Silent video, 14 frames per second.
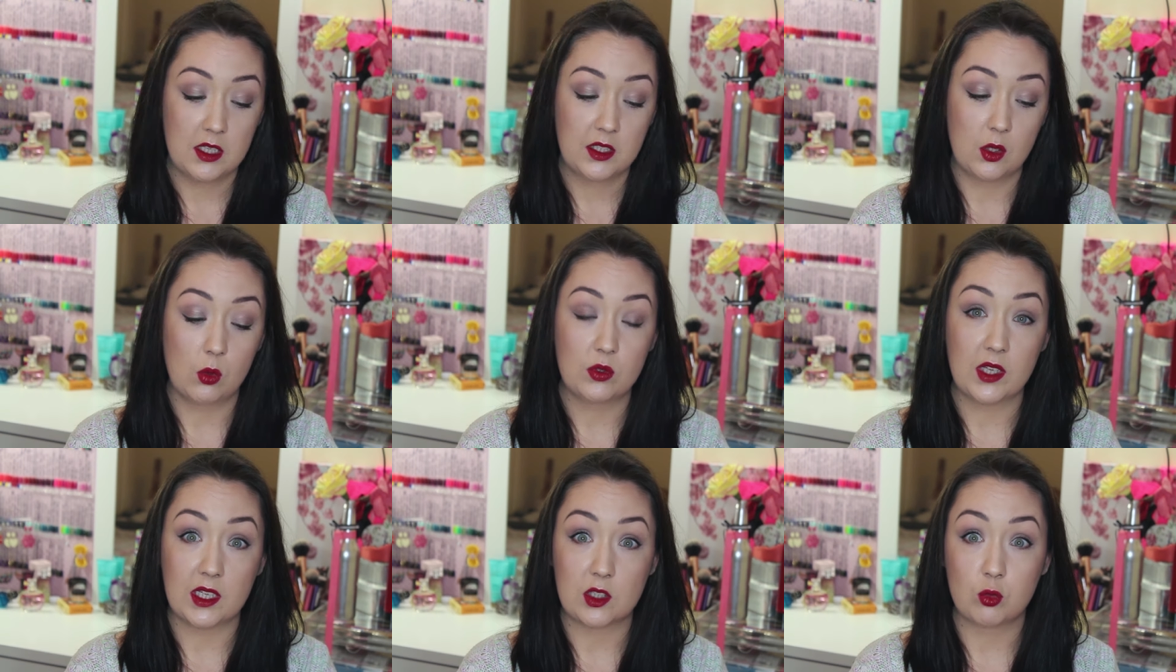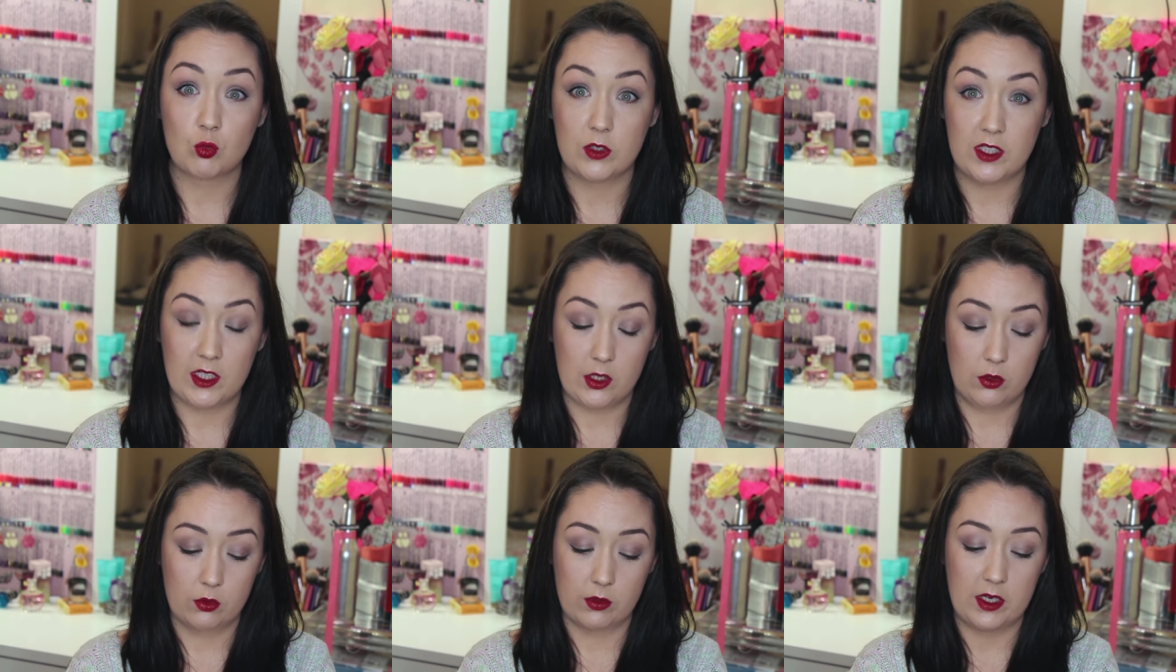so that's
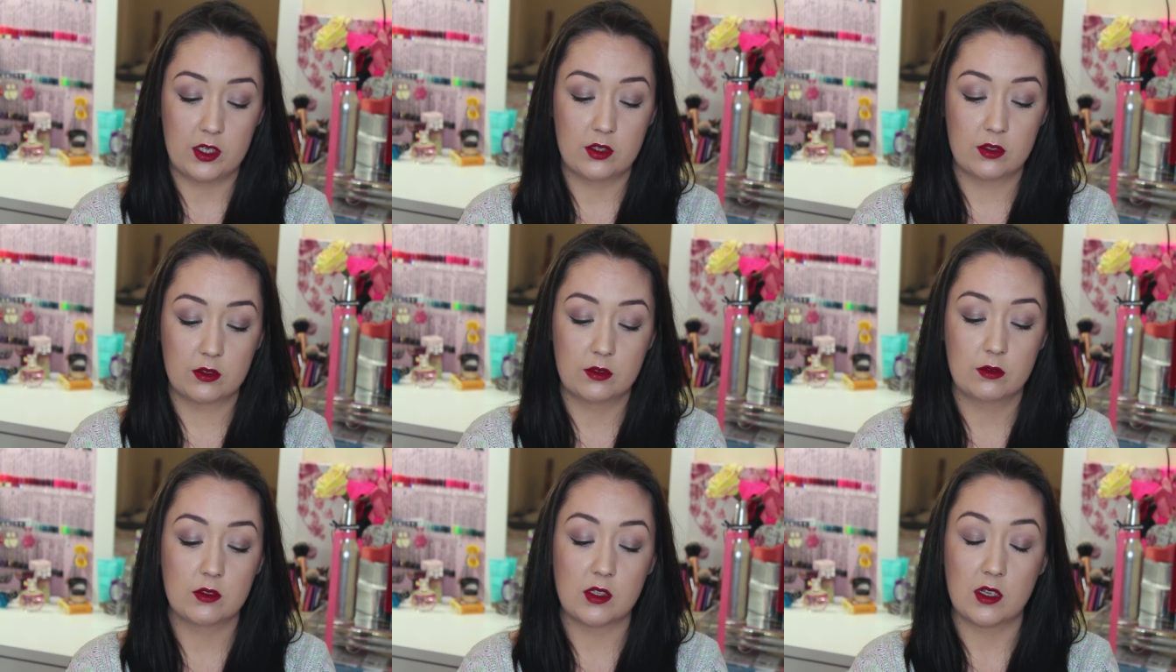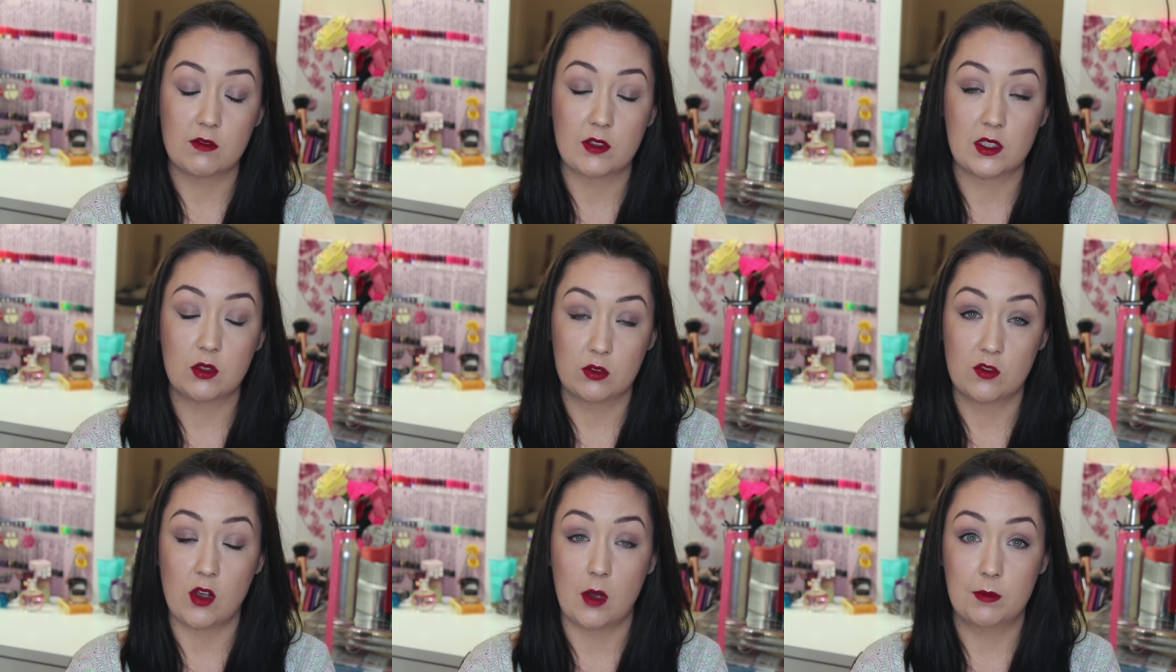really great to have that
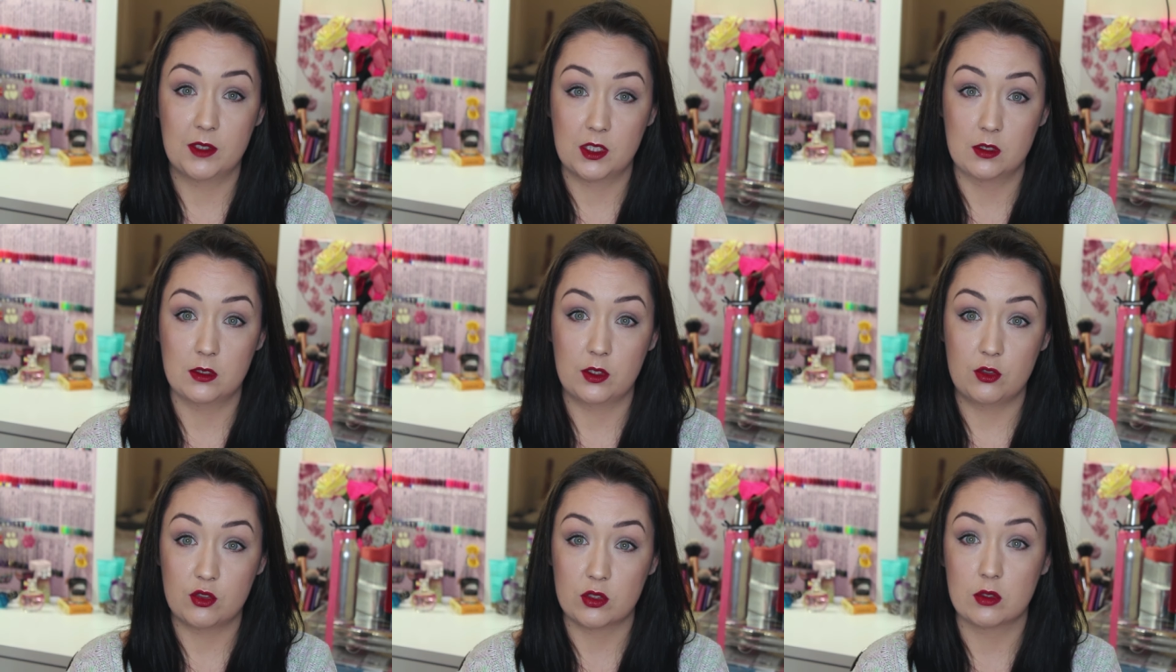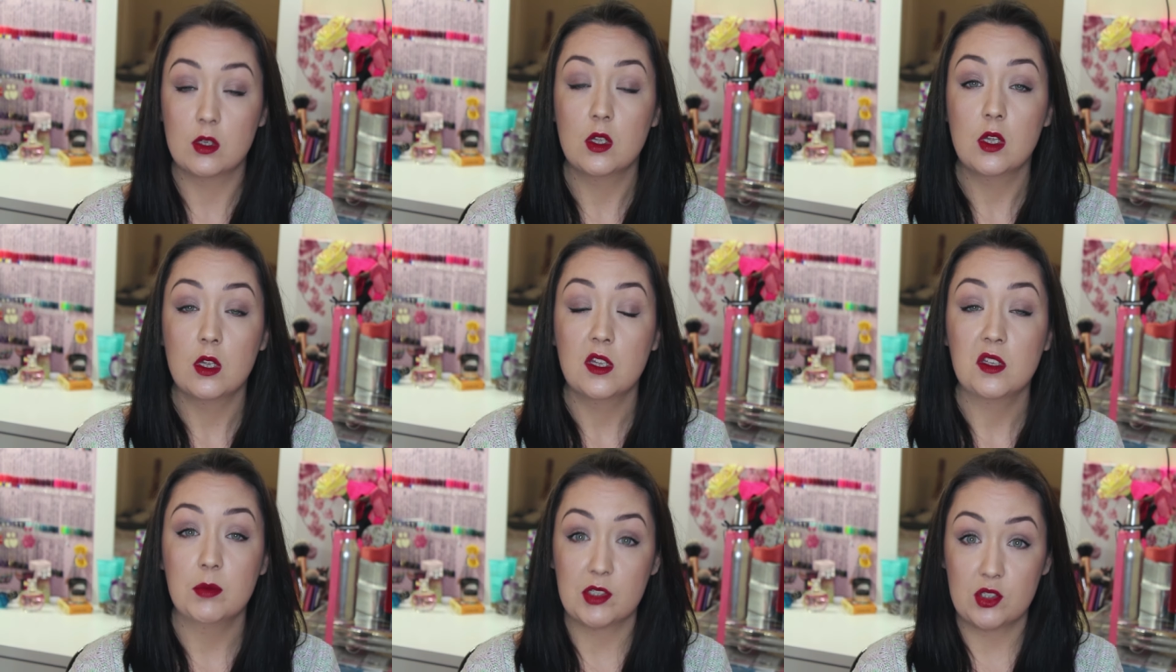sort of optical illusion,
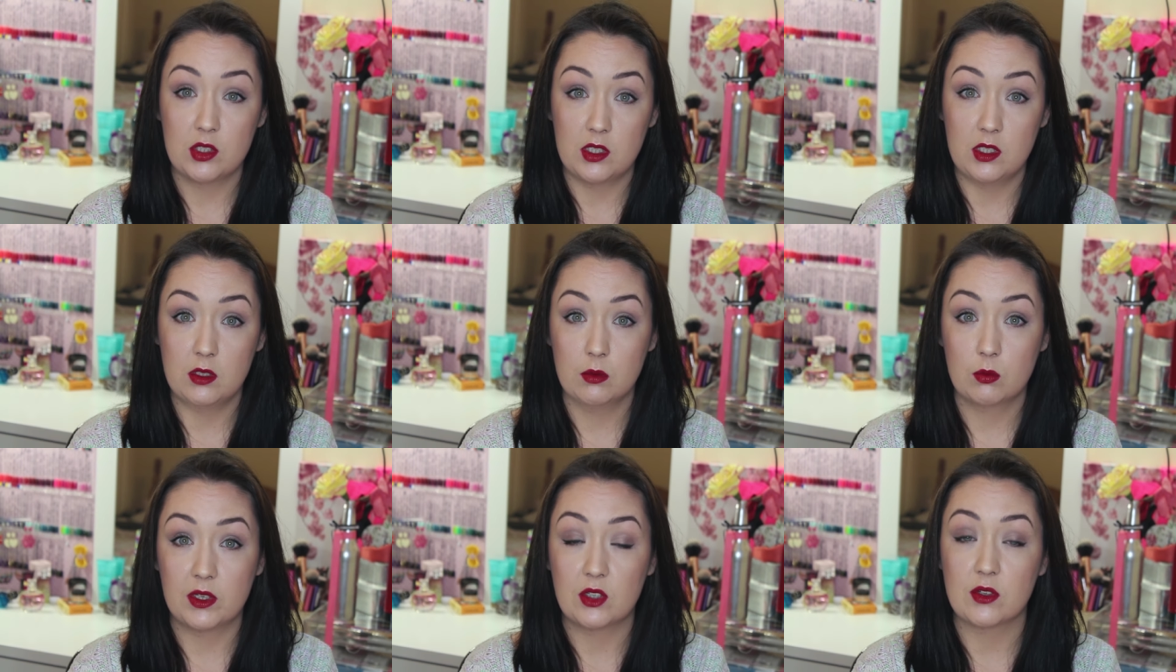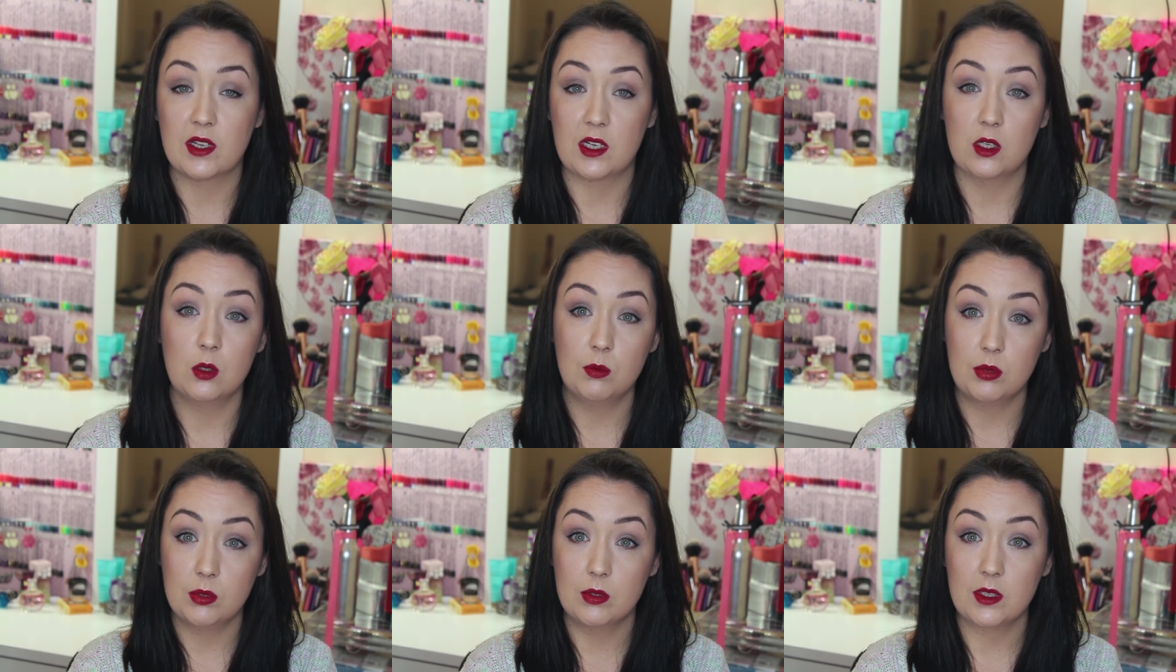especially when you're getting
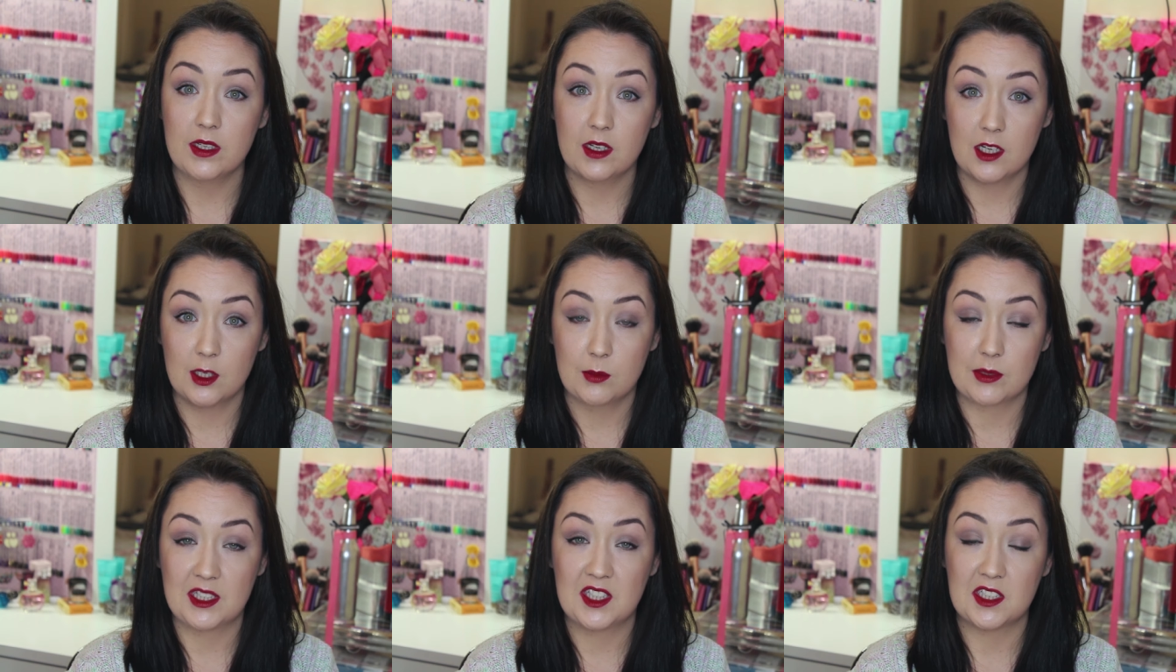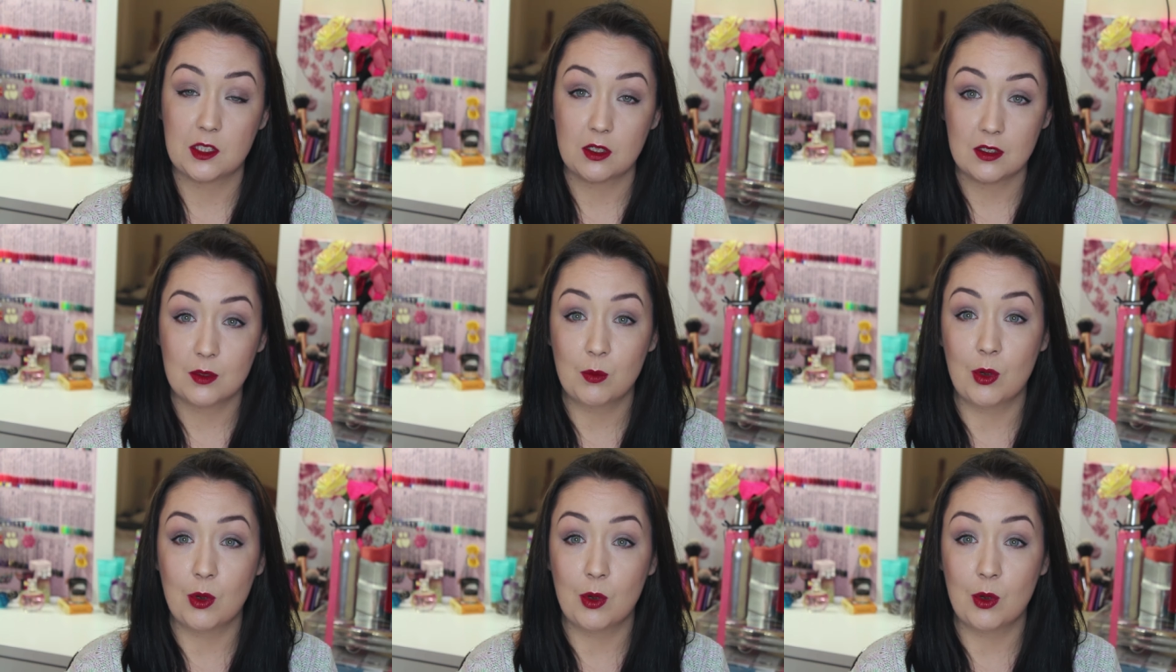up like I am at six o'clock